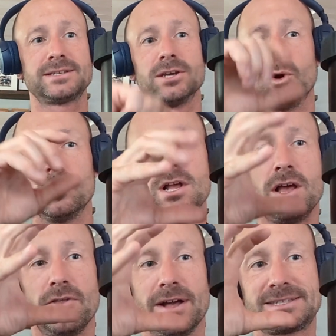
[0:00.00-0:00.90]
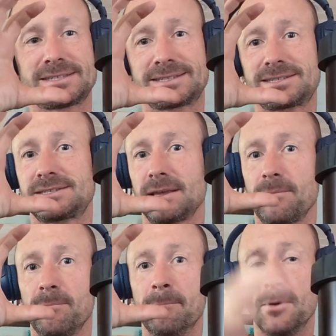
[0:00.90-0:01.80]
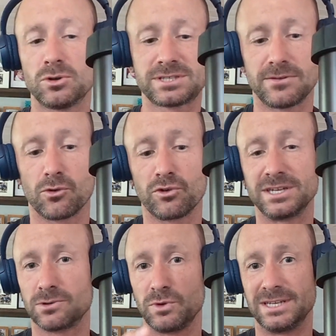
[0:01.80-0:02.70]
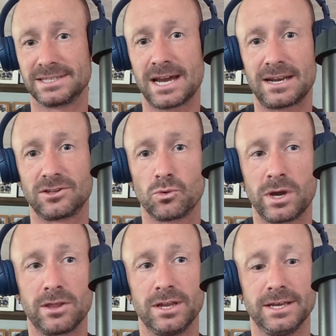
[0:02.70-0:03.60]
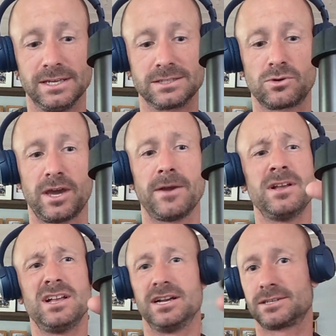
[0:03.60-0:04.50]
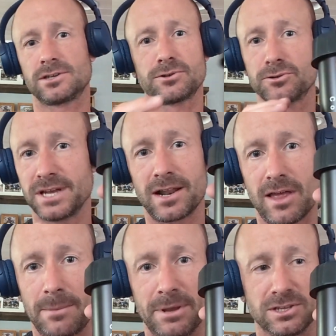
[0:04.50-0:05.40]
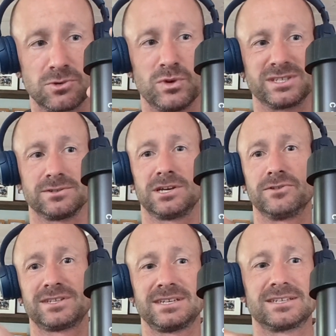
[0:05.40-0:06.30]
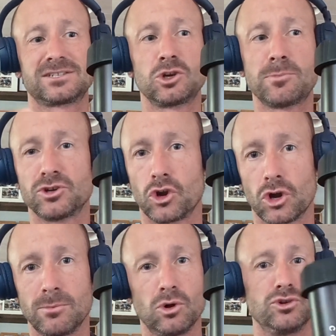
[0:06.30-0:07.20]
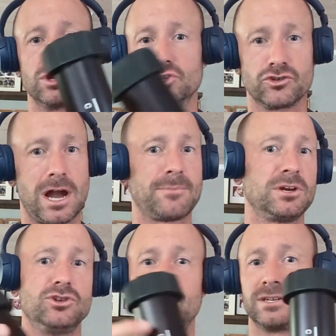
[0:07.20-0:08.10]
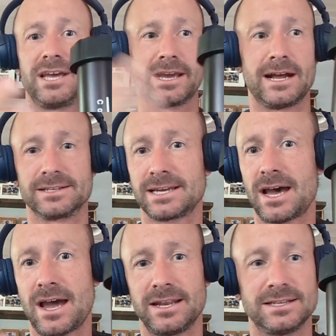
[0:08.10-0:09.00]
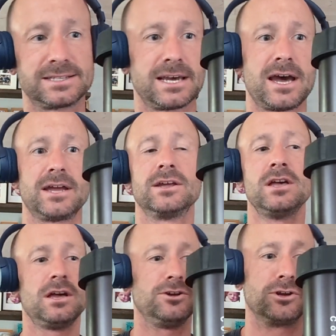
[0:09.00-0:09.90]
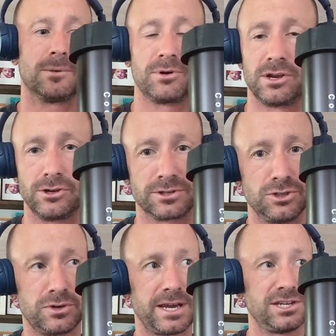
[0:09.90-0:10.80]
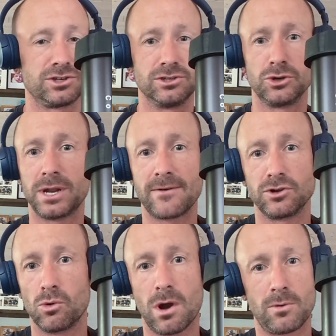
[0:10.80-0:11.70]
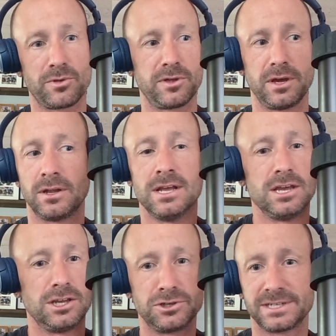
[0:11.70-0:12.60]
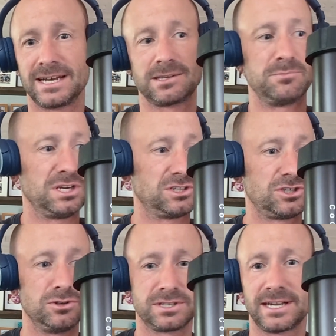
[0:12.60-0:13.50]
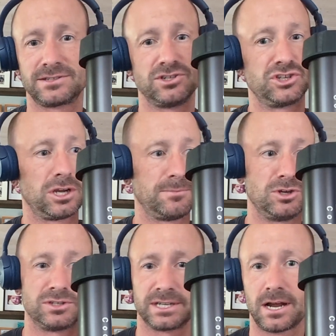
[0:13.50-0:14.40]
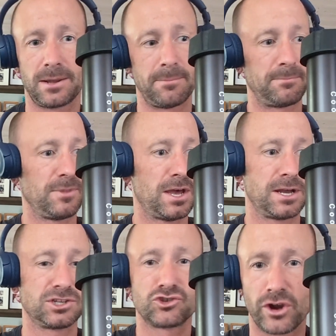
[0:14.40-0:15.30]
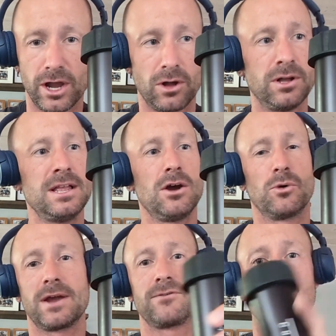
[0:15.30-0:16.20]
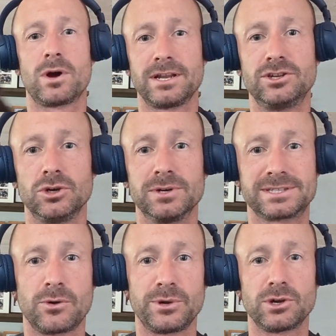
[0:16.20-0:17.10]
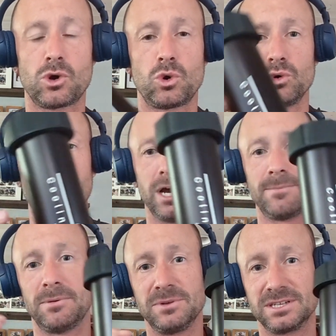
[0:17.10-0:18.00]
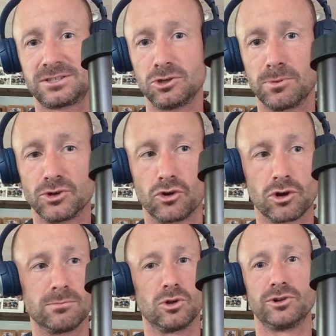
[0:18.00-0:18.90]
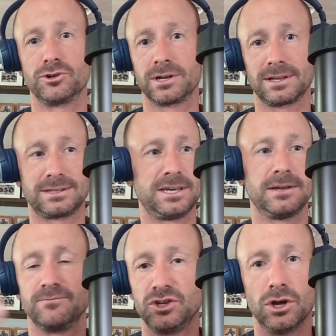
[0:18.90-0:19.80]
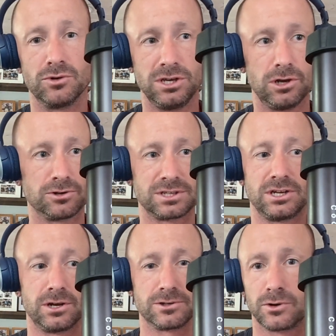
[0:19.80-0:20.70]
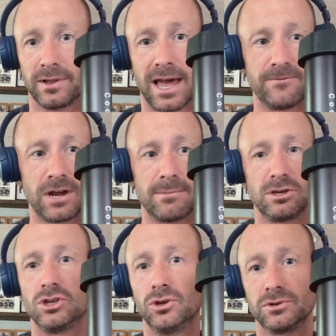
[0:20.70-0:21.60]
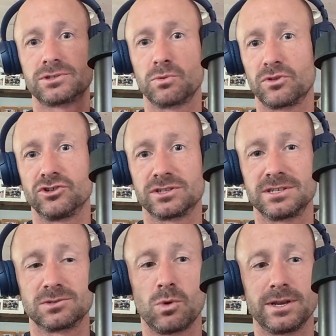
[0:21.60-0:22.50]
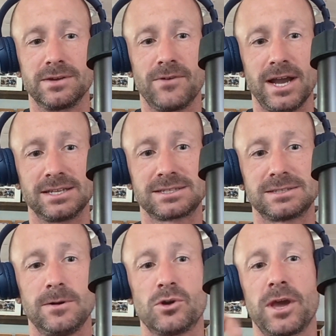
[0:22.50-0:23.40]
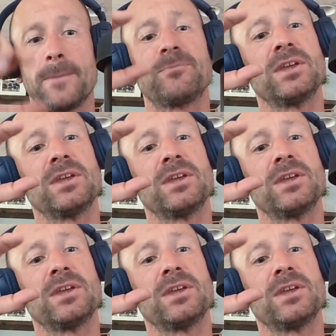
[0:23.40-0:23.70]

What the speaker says: So that's most of the reason we designed it the way that it is, okay? It's also, there's not a lot of bells and whistles here. This thing is super durable. You can drop it, you can take it outside, inside, you know, put it in your suitcase, you can do whatever you want with it, use it at the beach, use it at the gym, use it on a trail, whatever you want to do, it's going to hold up and be super durable, and you're going to get, you know, years and years or a lifetime of use with just this one device, okay?